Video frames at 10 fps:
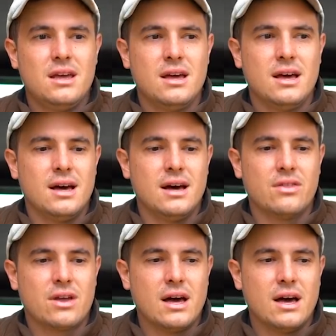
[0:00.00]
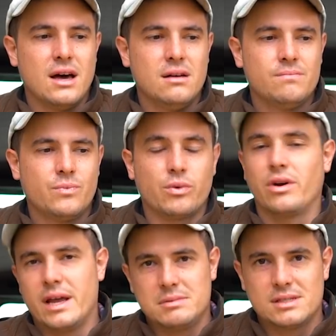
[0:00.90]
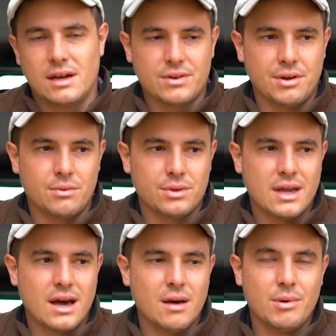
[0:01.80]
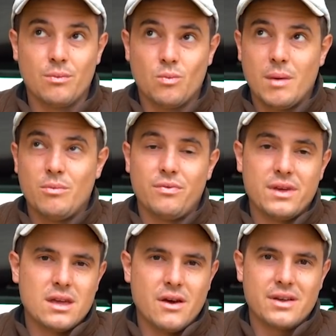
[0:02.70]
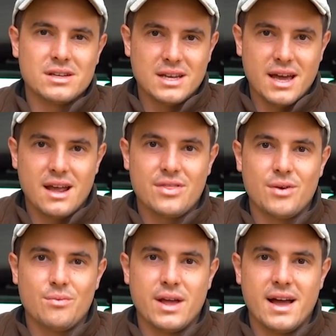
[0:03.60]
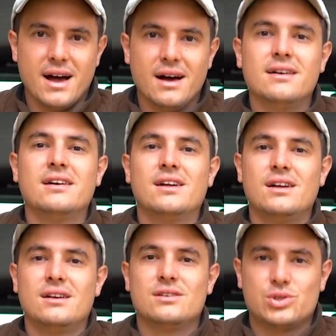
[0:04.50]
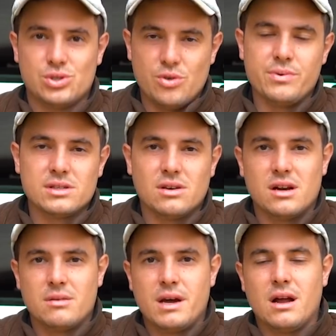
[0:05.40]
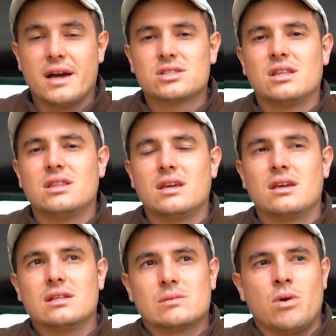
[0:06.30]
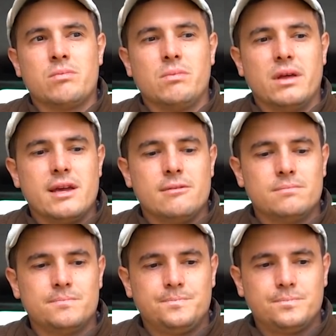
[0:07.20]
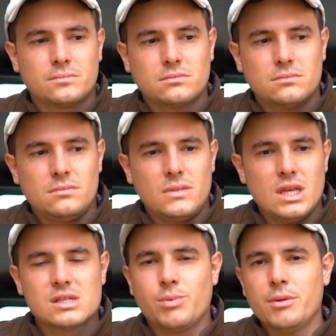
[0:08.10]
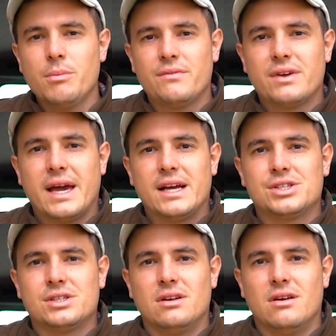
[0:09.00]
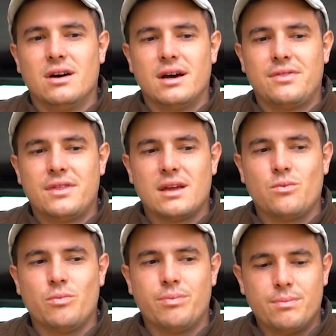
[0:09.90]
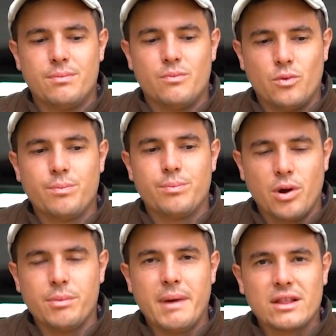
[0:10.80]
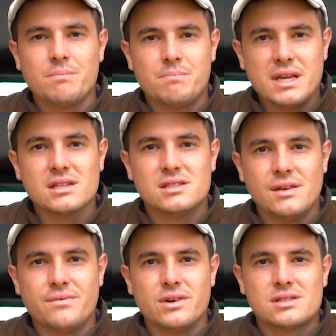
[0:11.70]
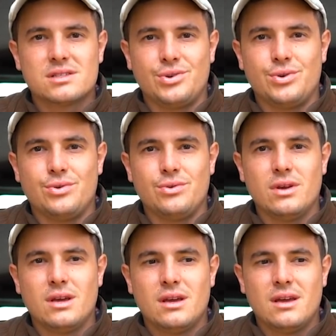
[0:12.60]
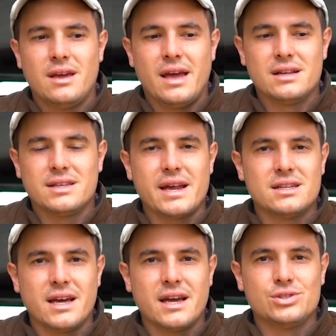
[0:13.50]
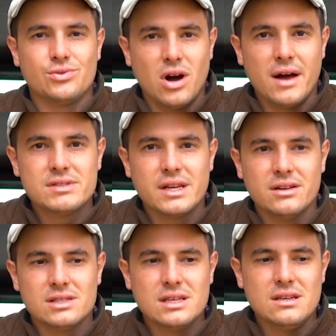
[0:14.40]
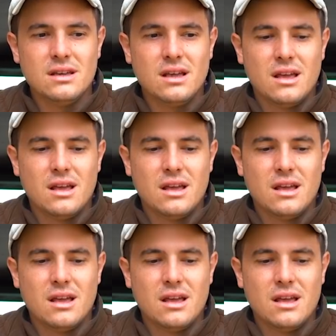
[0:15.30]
the car. We've got heaps of stuff going on in the car, but one more thing going in today that we are super excited about. I actually think it's probably the modification I think will probably make the biggest difference to our day-to-day drives in Elsie.